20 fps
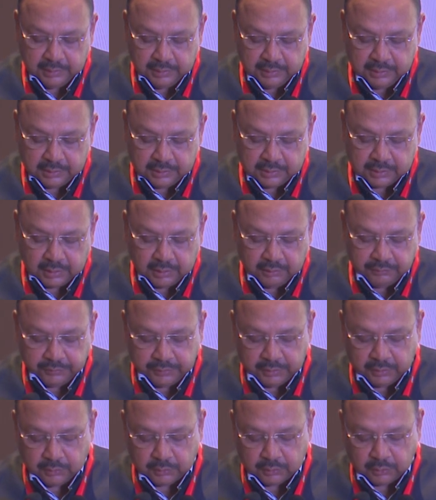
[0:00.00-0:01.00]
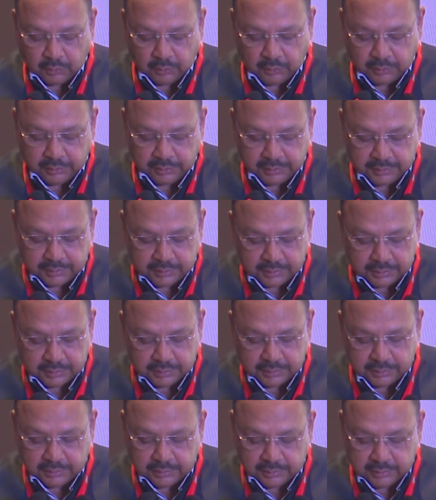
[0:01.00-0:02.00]
Certificate authorities
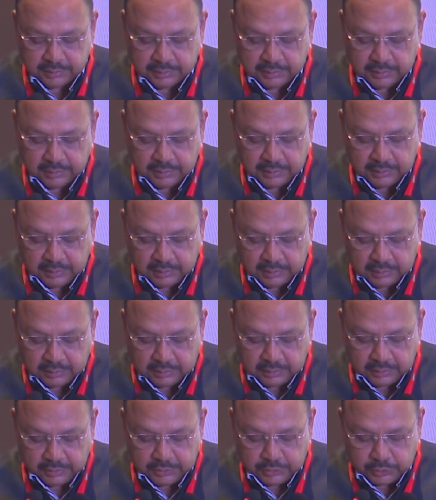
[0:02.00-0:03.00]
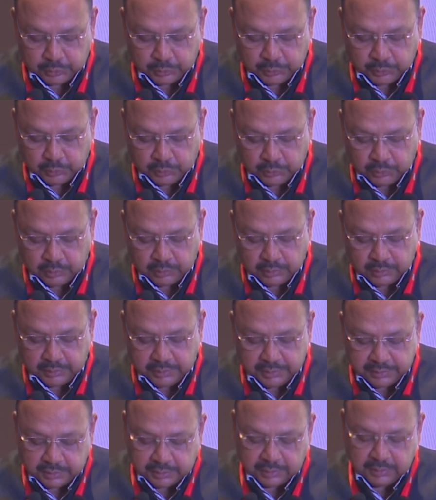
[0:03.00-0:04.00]
issue
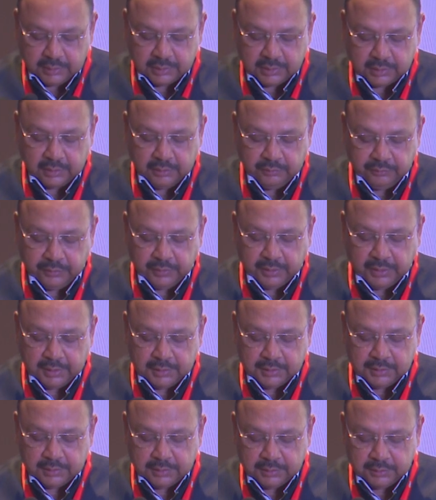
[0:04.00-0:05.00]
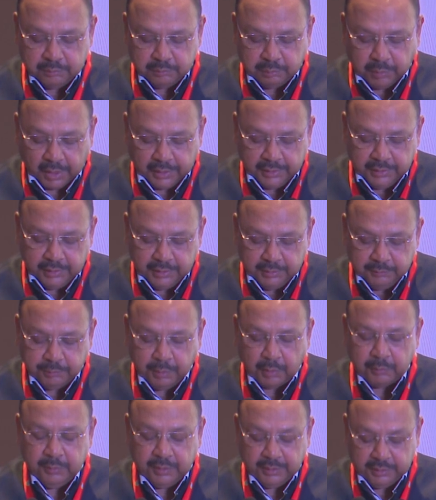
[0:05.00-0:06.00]
digital certificates binding
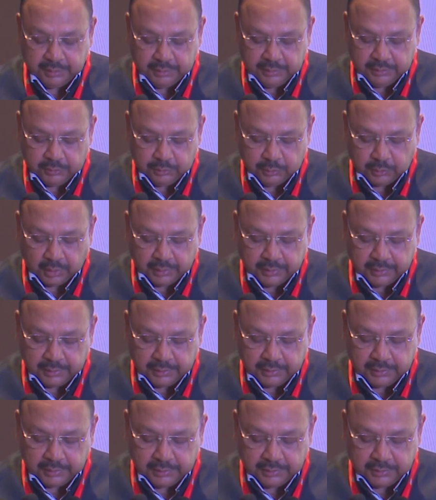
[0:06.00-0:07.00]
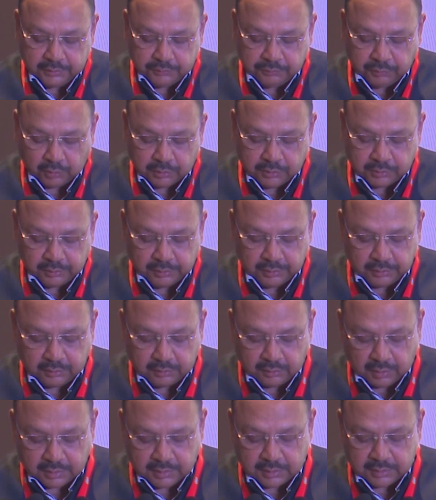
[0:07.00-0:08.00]
public key to identities, fostering
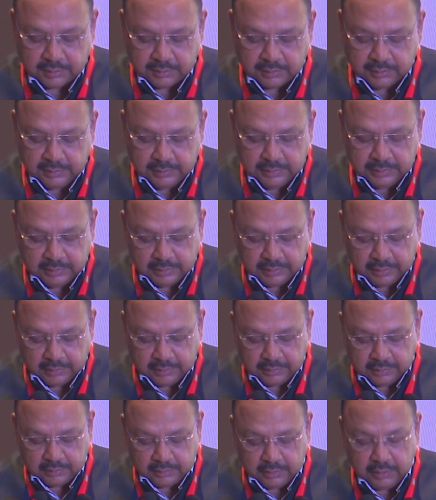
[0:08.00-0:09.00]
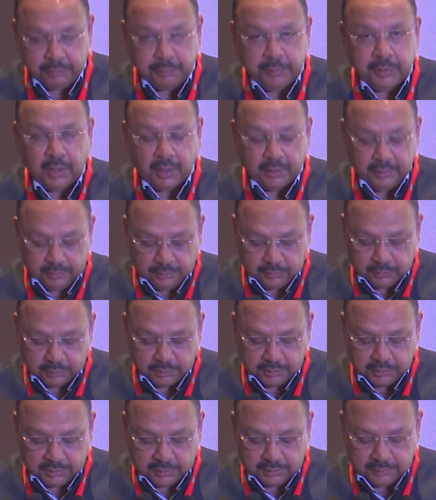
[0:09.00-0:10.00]
trust in the DPI
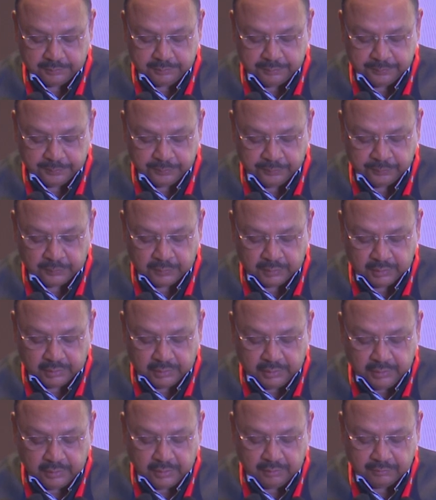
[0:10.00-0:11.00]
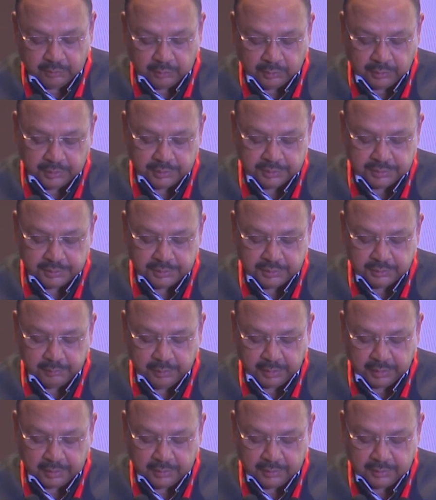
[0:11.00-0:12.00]
ecosystem. Key revocation
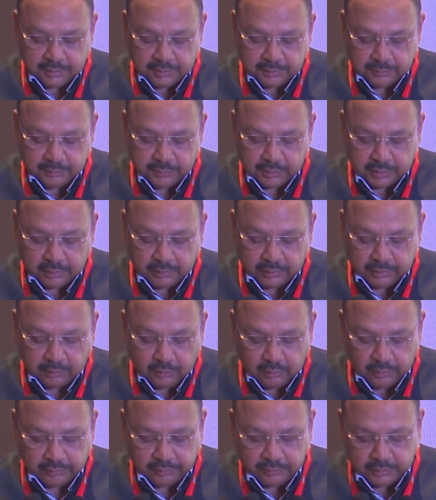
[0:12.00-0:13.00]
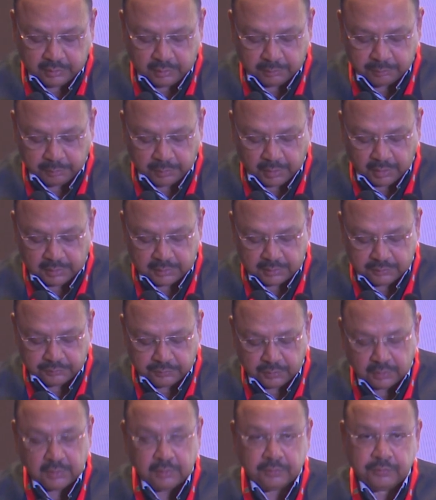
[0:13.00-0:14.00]
mechanisms and regulatory compliance
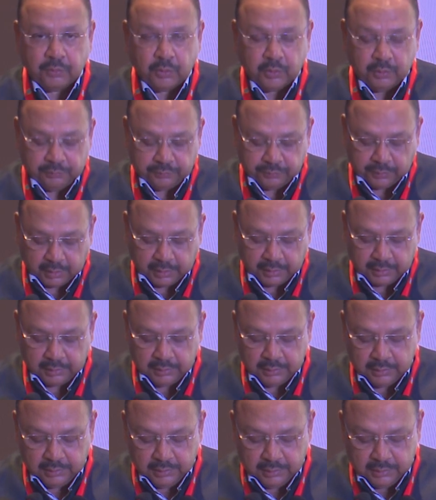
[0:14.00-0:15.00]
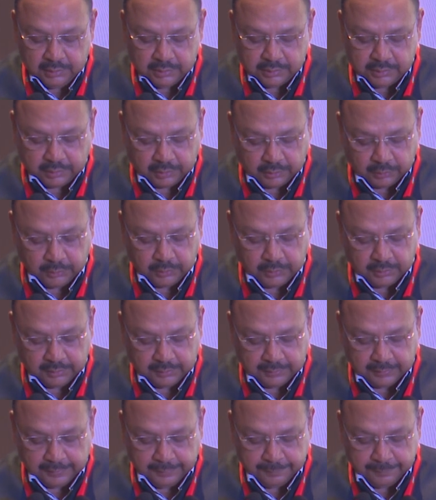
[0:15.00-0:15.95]
further fortify security.